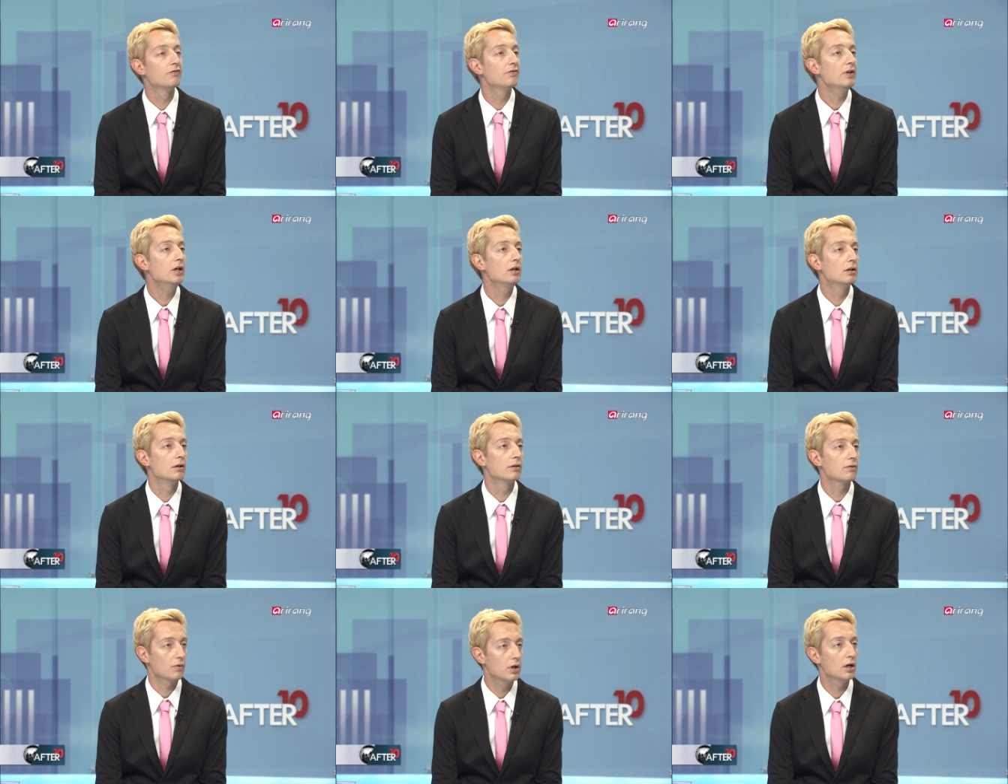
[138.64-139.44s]

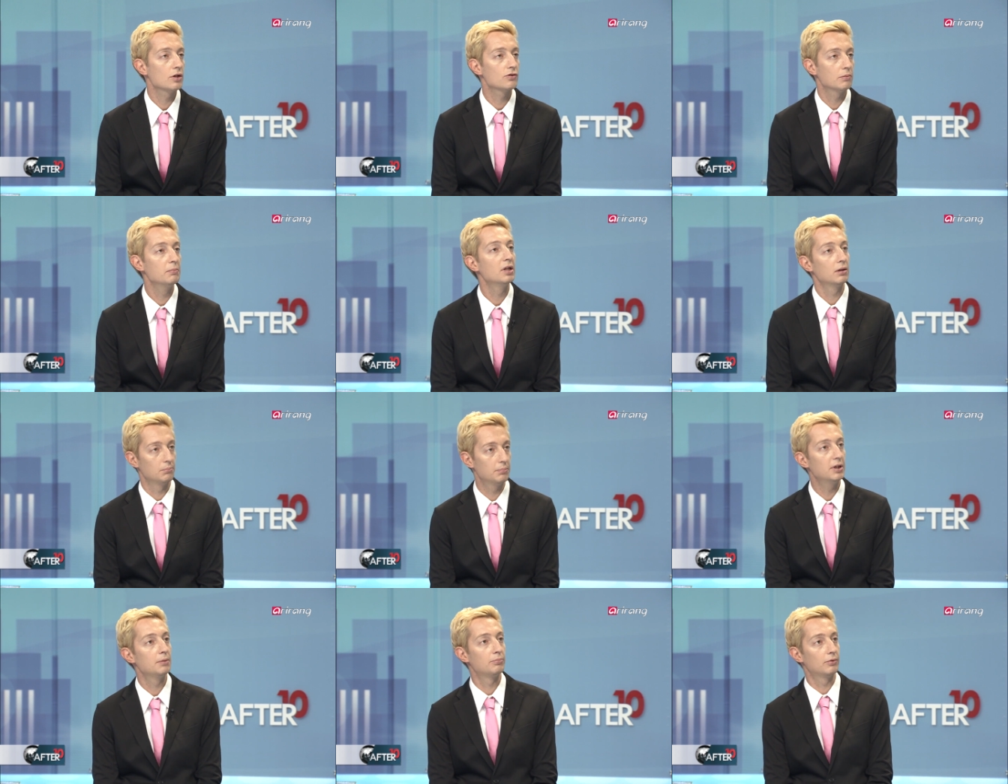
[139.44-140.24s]
feed 300
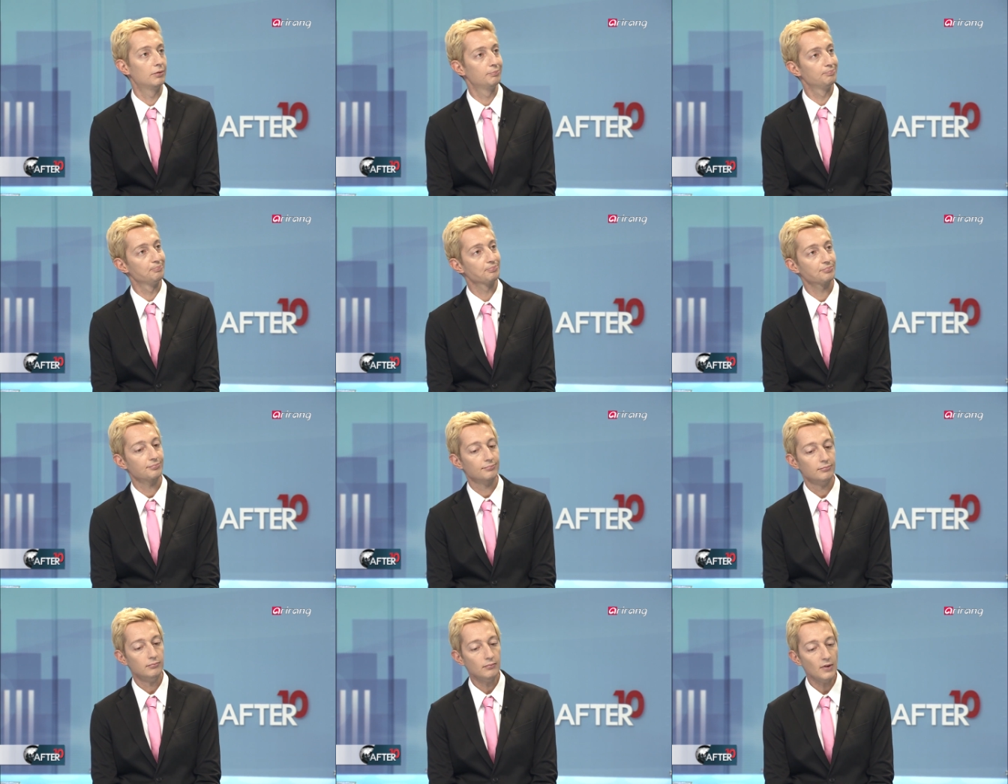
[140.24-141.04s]
million people,
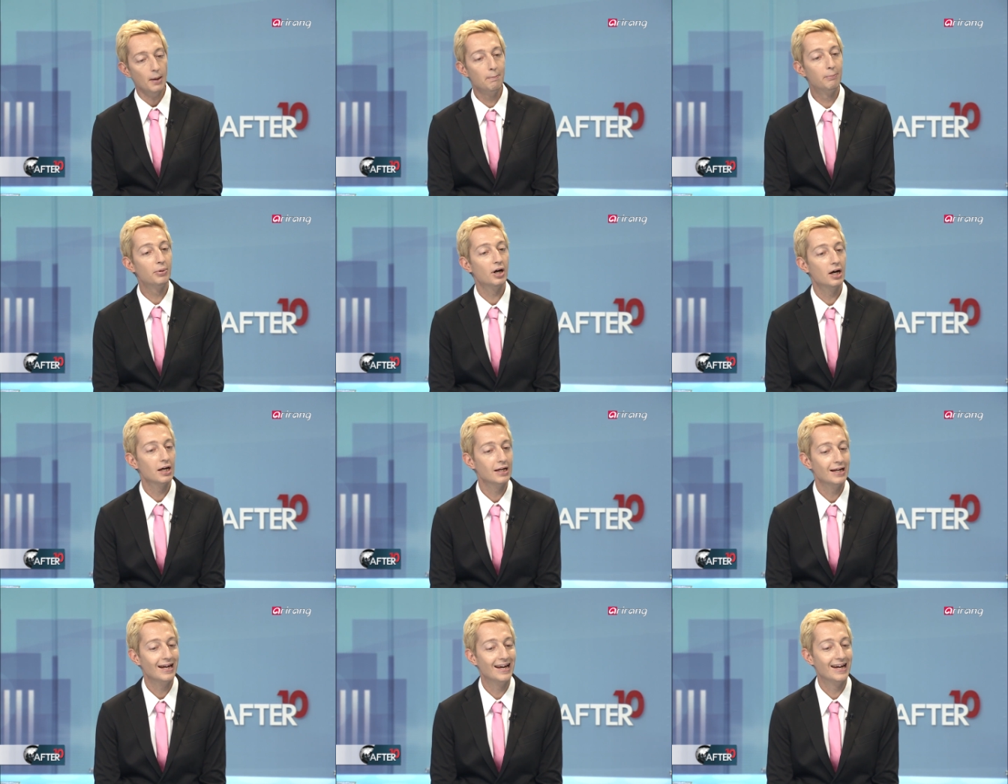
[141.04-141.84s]

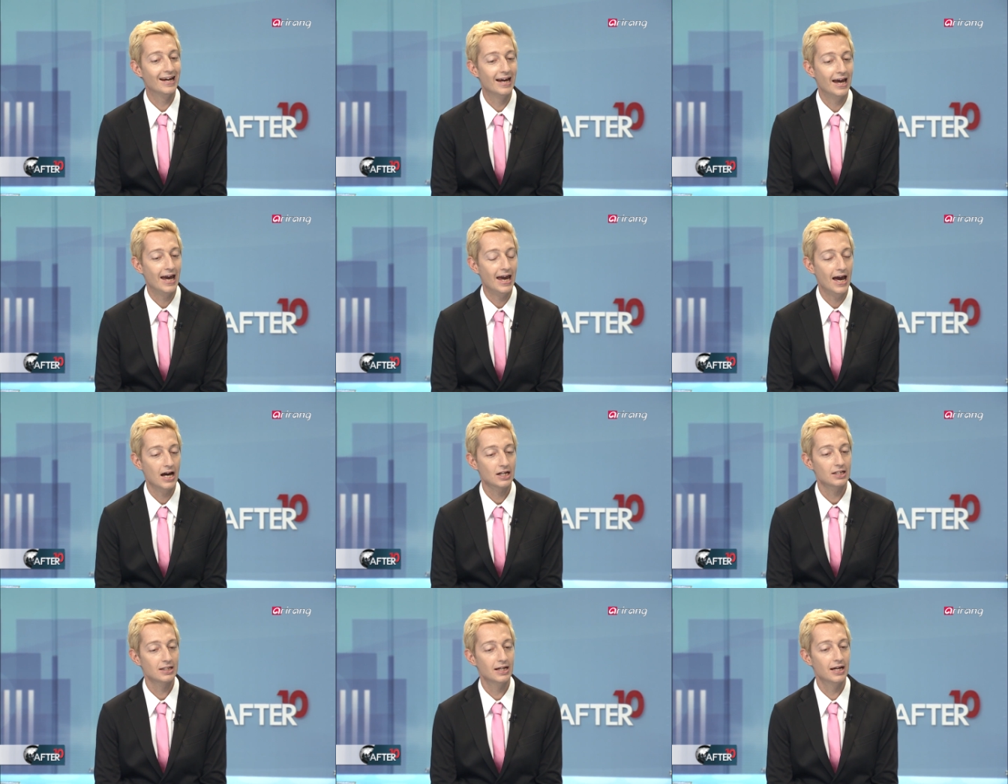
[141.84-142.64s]
but it
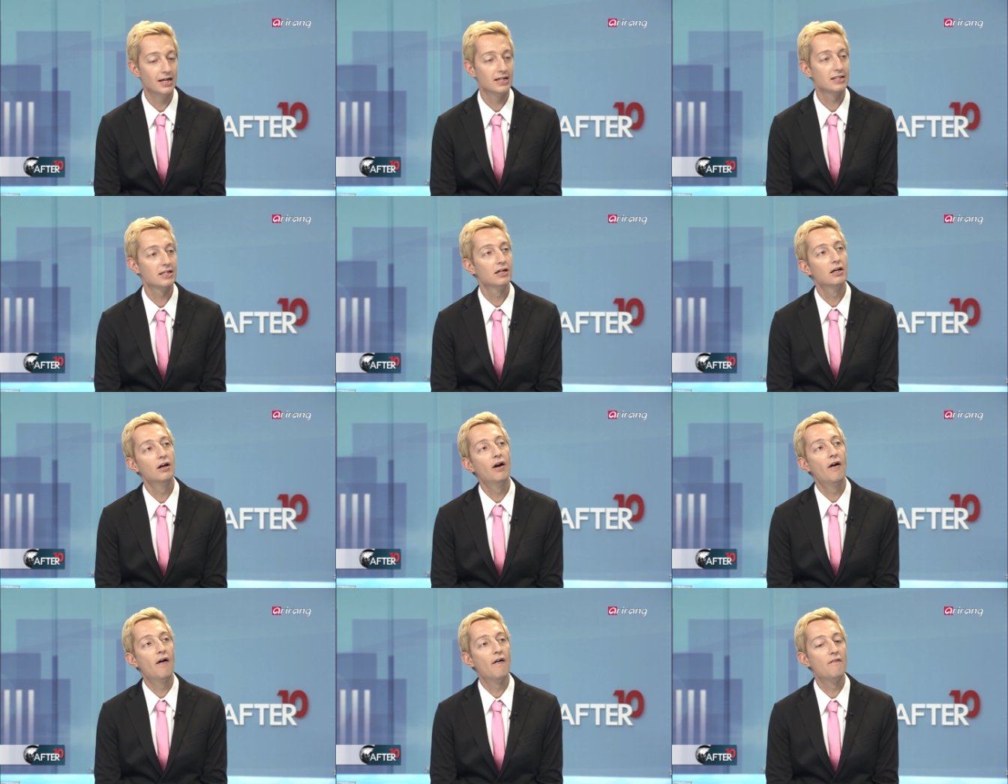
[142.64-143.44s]
actually has
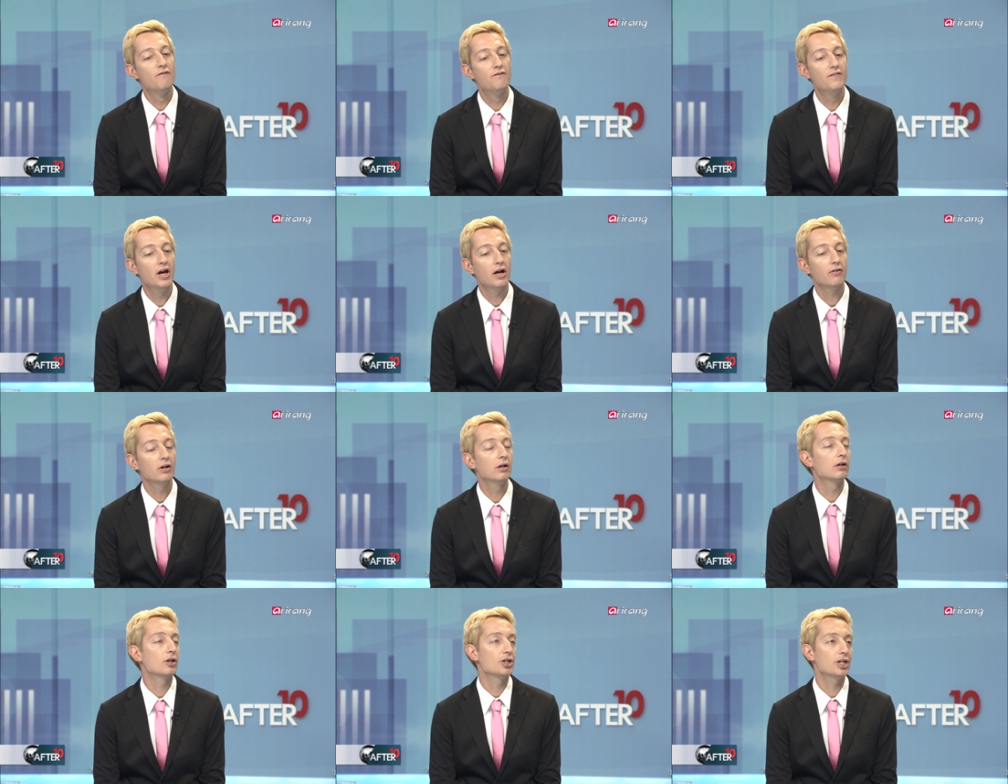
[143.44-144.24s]
very
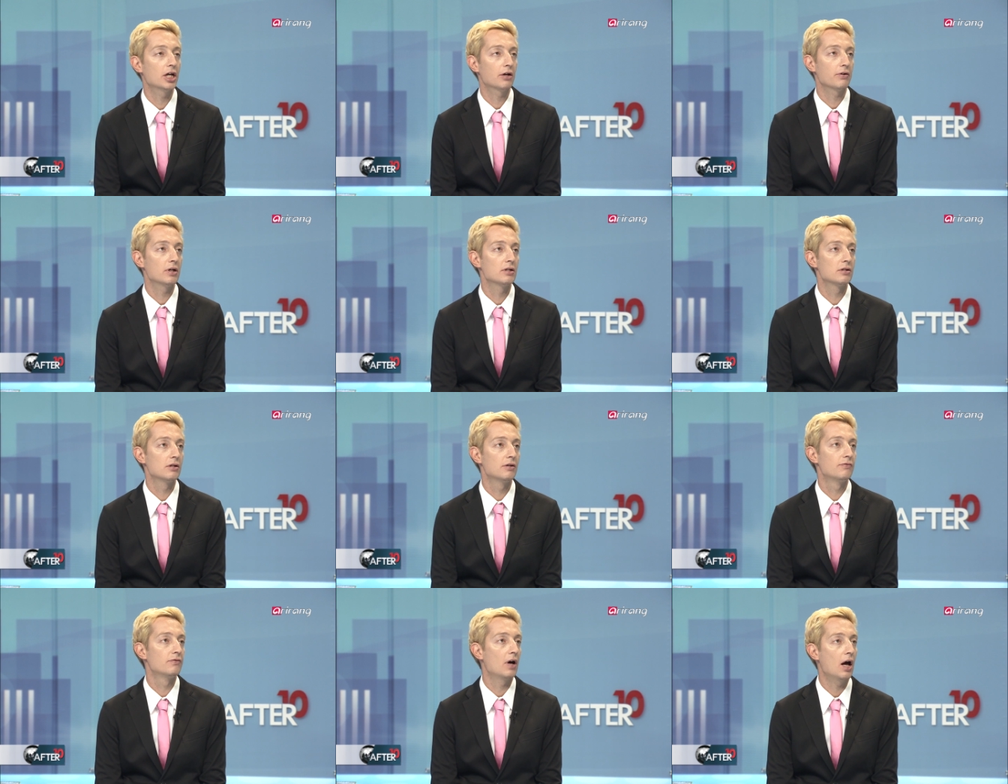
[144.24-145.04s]
large areas
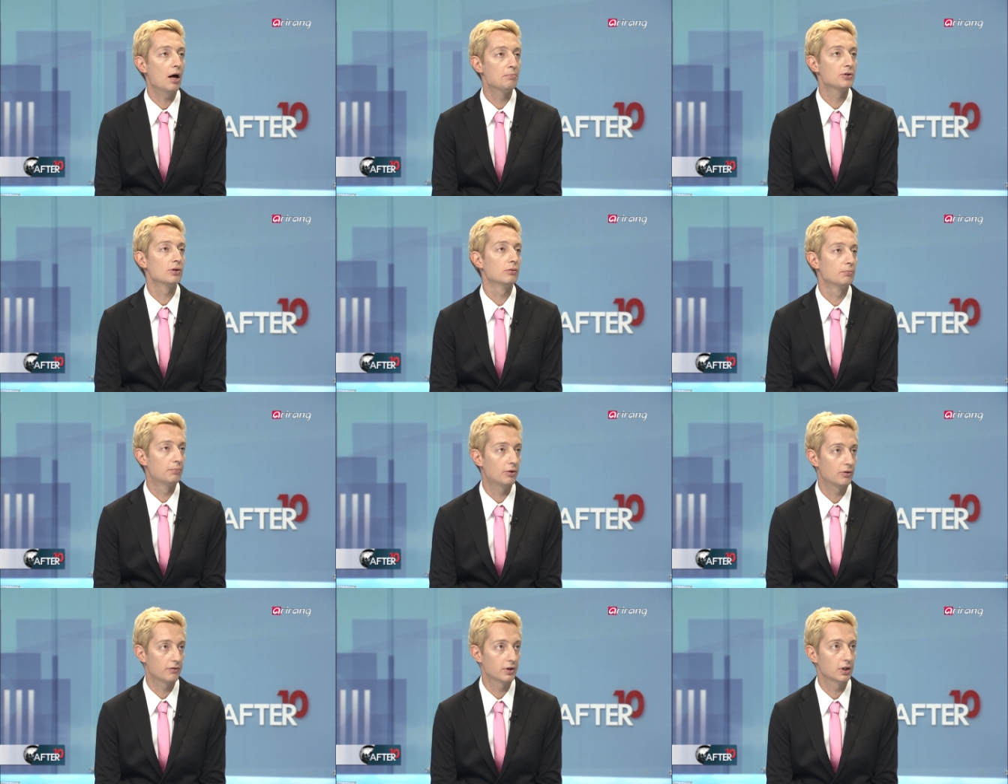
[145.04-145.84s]
of absolute
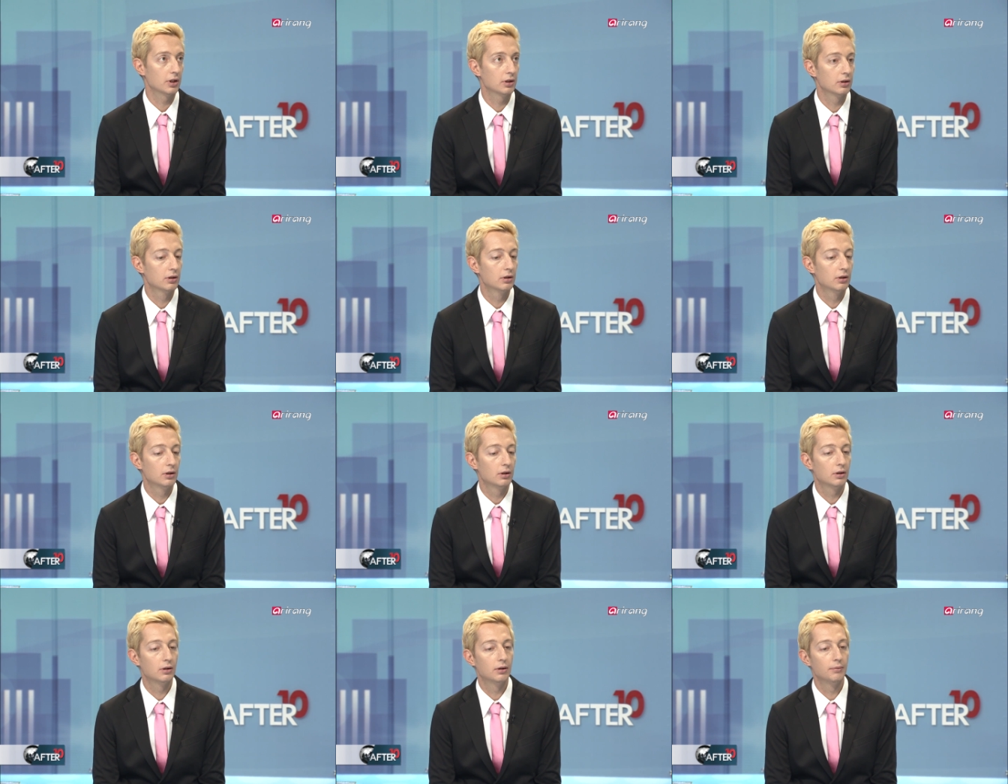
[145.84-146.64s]
poverty.
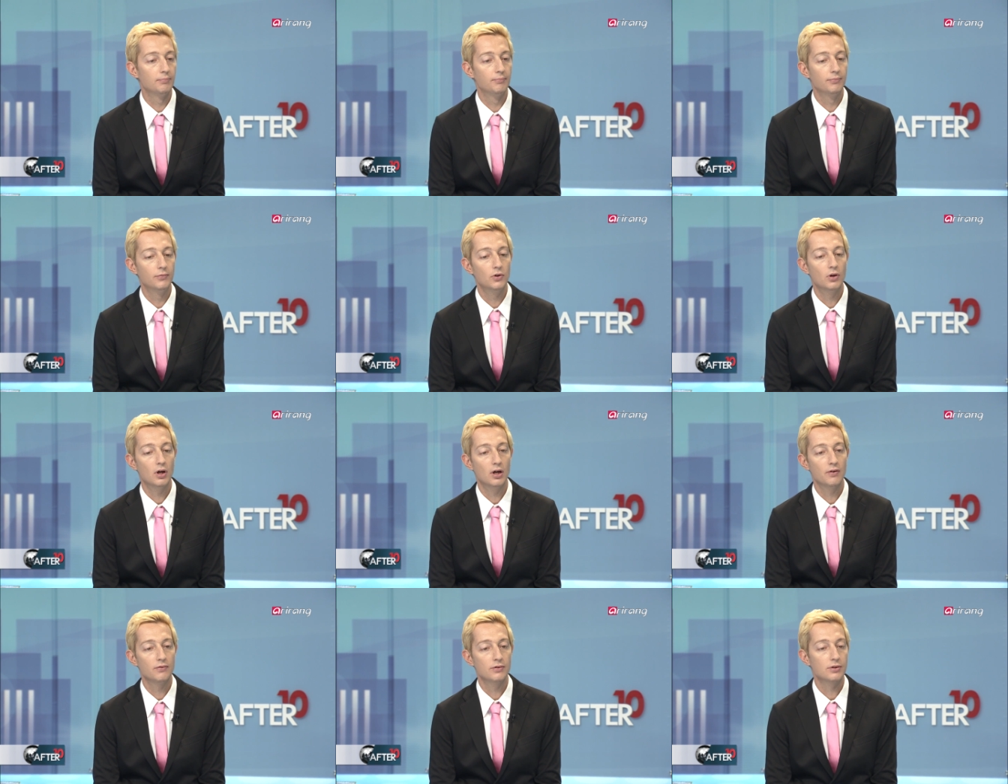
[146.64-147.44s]
You
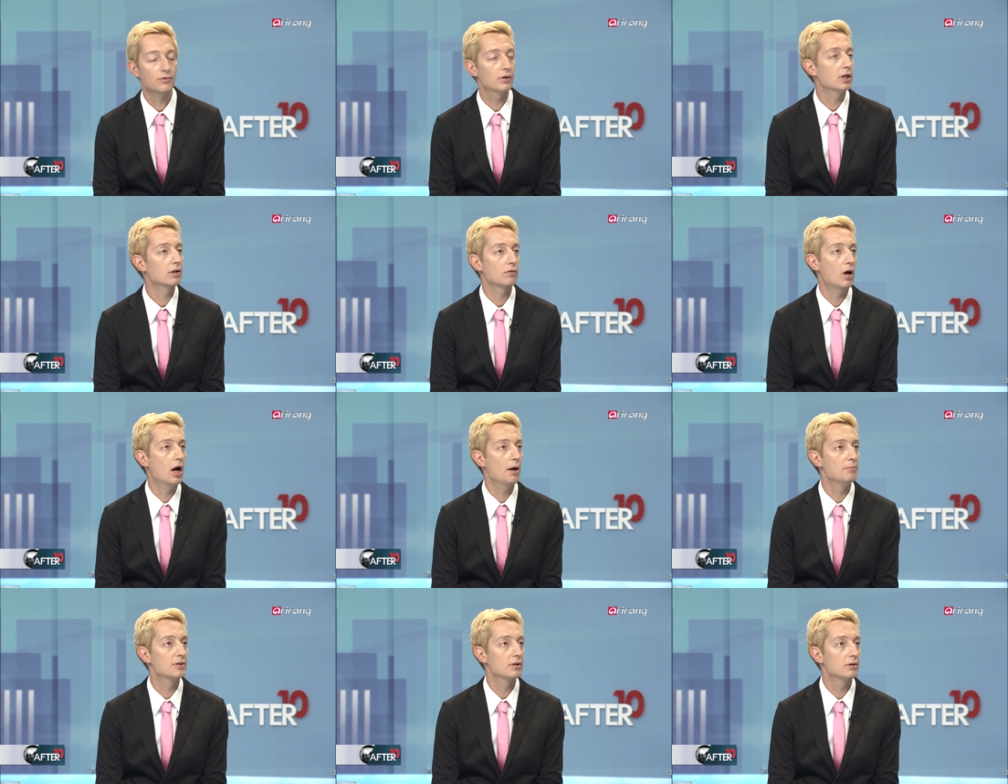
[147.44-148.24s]
have street crimes